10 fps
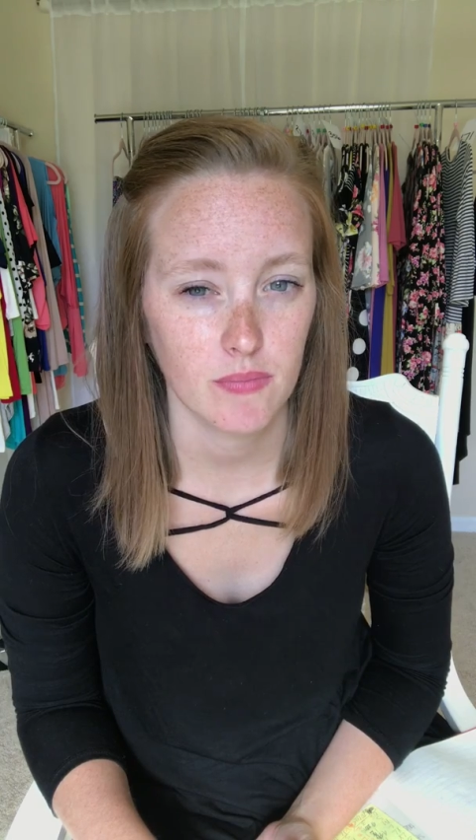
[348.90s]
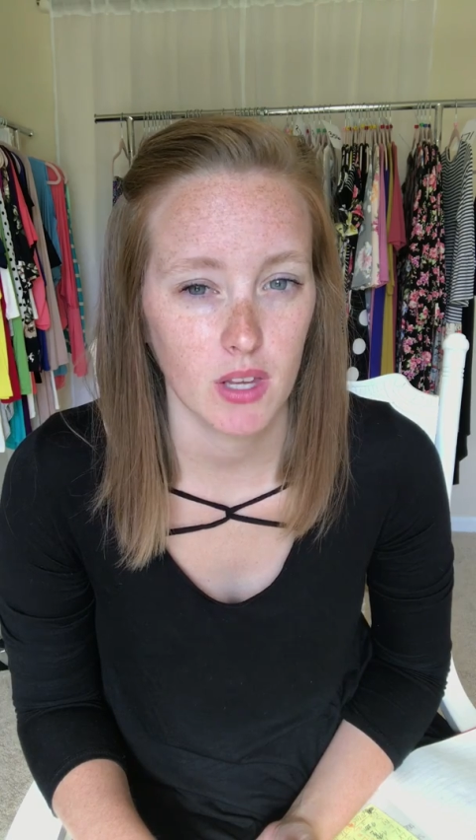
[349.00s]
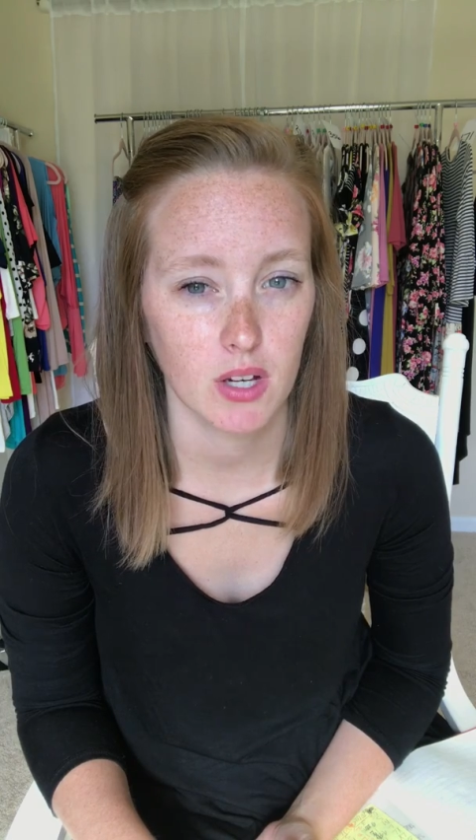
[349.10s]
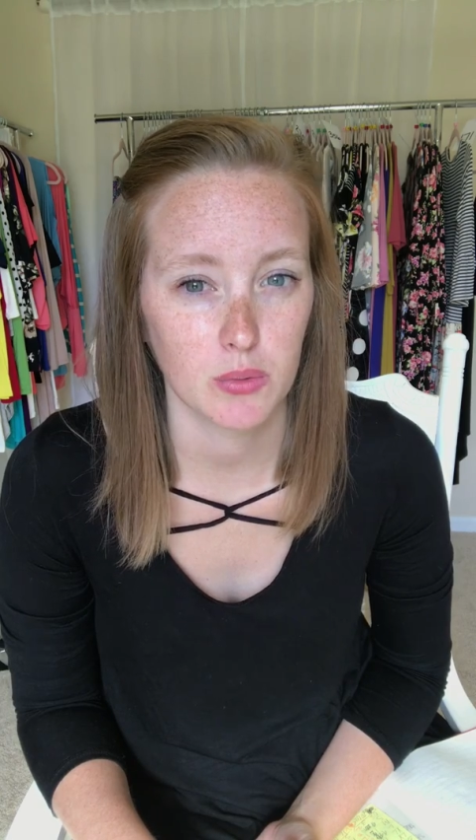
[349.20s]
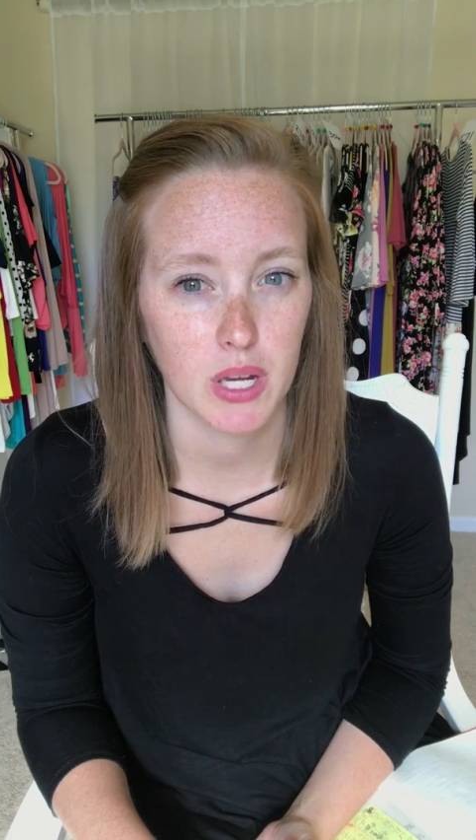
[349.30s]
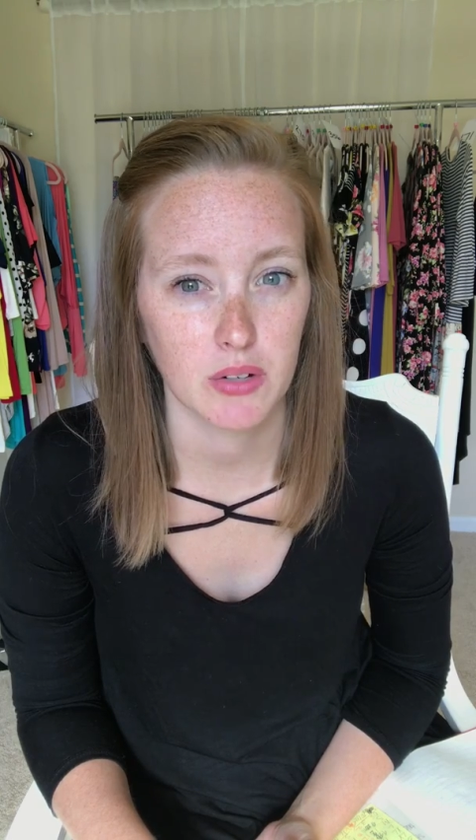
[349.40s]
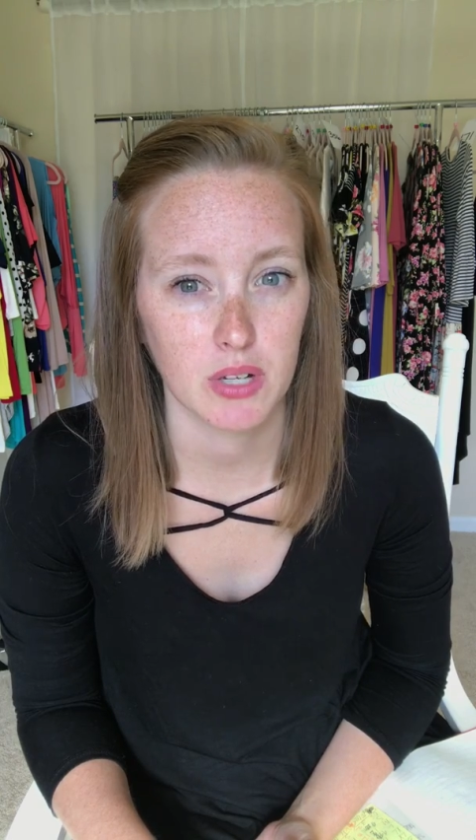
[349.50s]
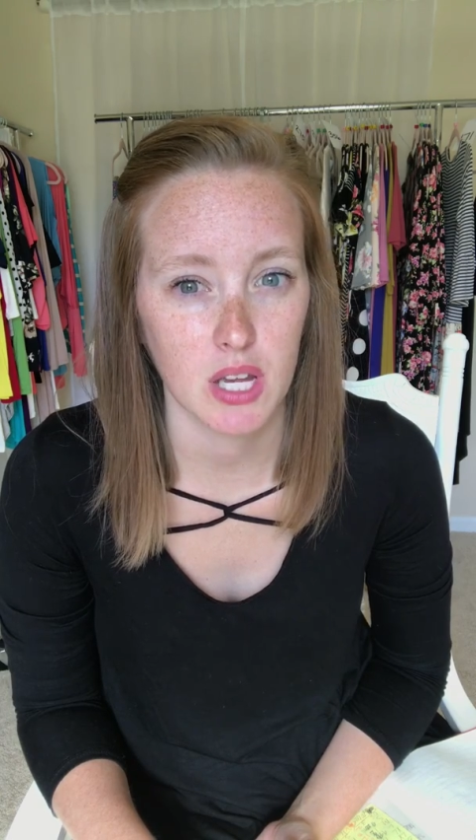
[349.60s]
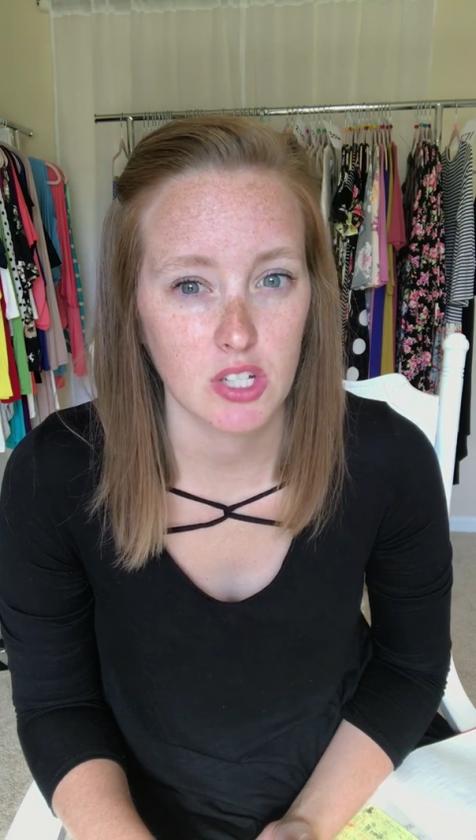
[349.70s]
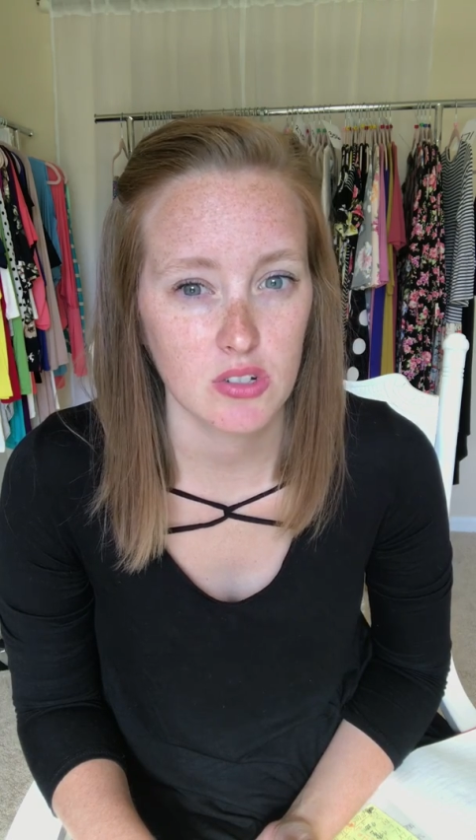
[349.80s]
a
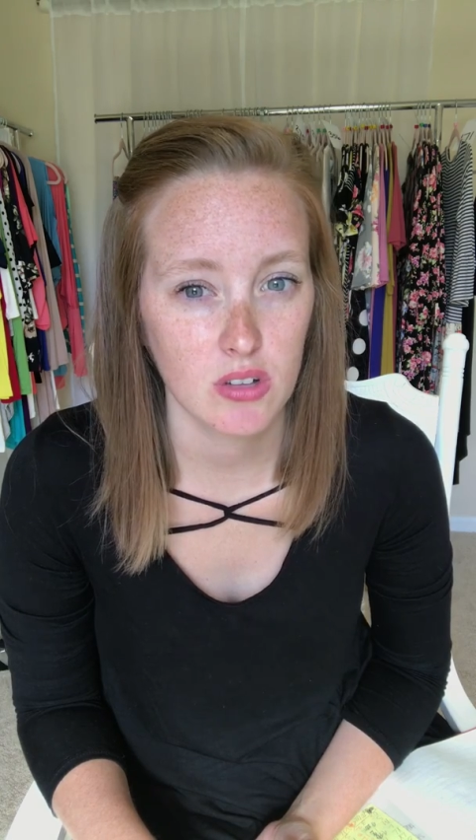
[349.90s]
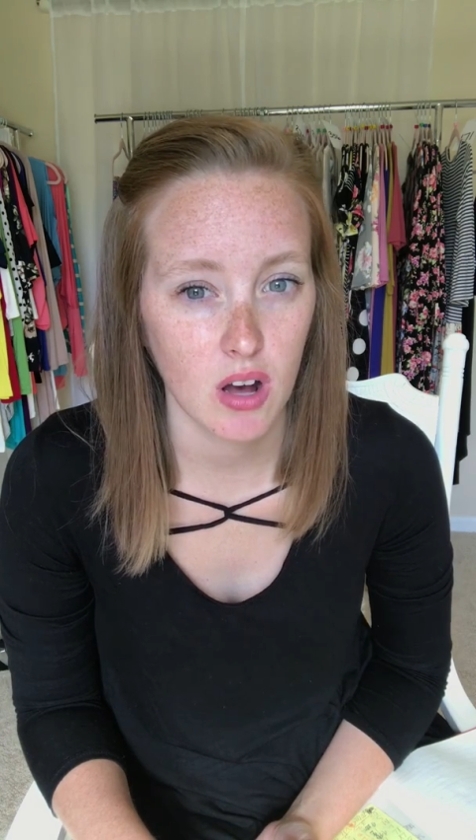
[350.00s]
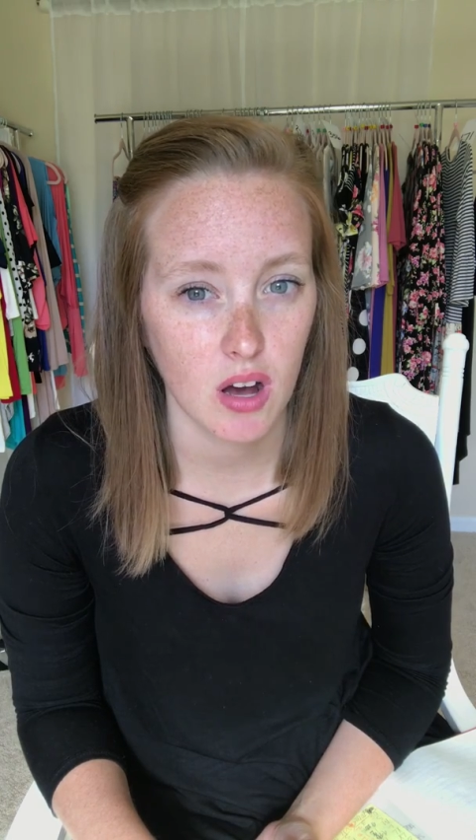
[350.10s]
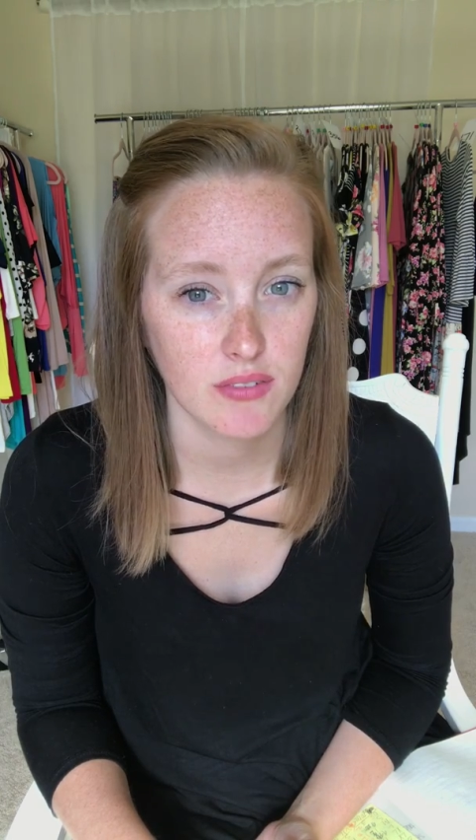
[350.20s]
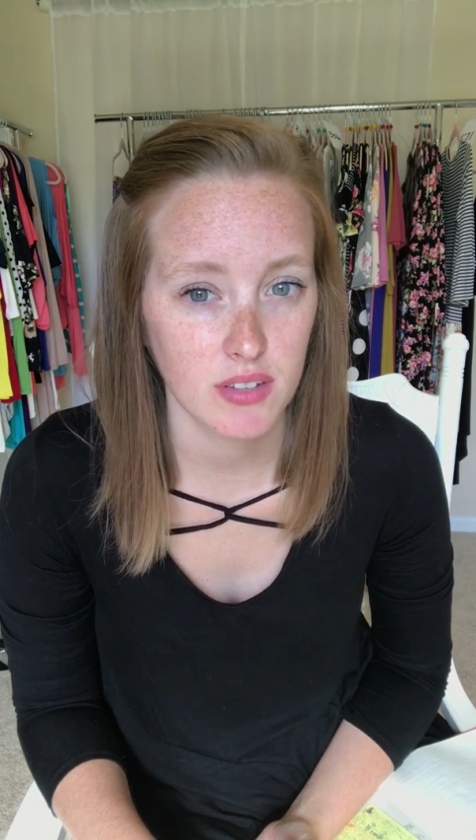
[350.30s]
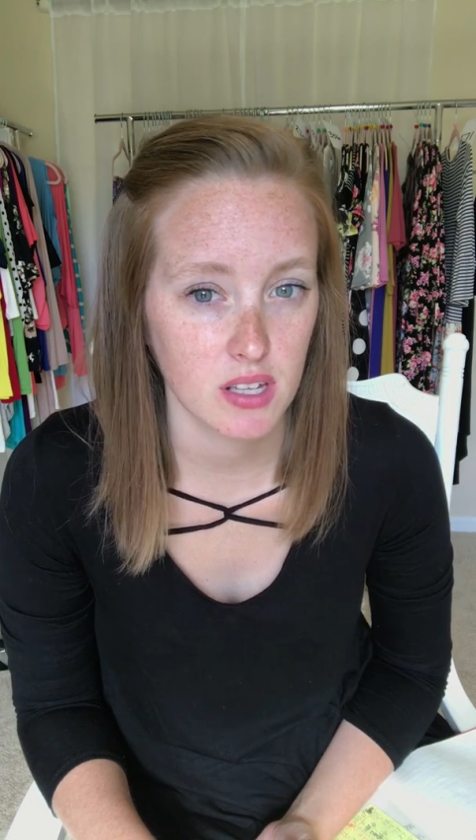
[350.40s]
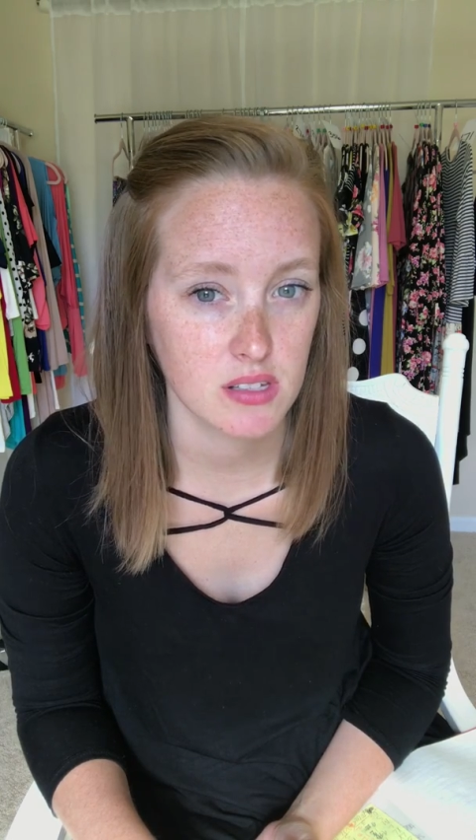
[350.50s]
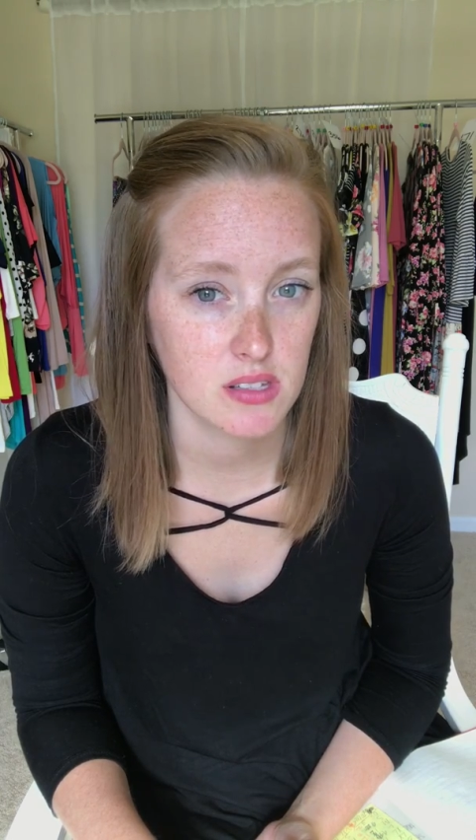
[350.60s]
recreational office